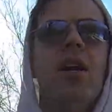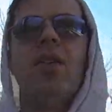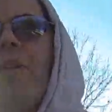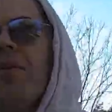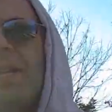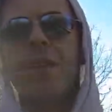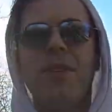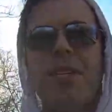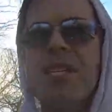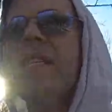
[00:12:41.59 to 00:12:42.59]
Well, we,
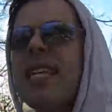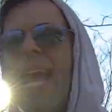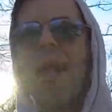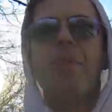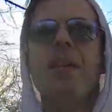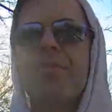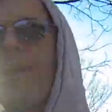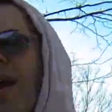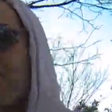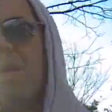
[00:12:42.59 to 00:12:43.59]
we see this happy,
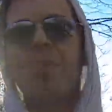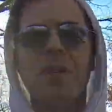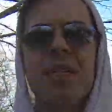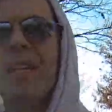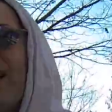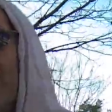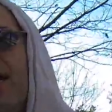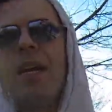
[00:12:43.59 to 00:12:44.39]
wrapped up ending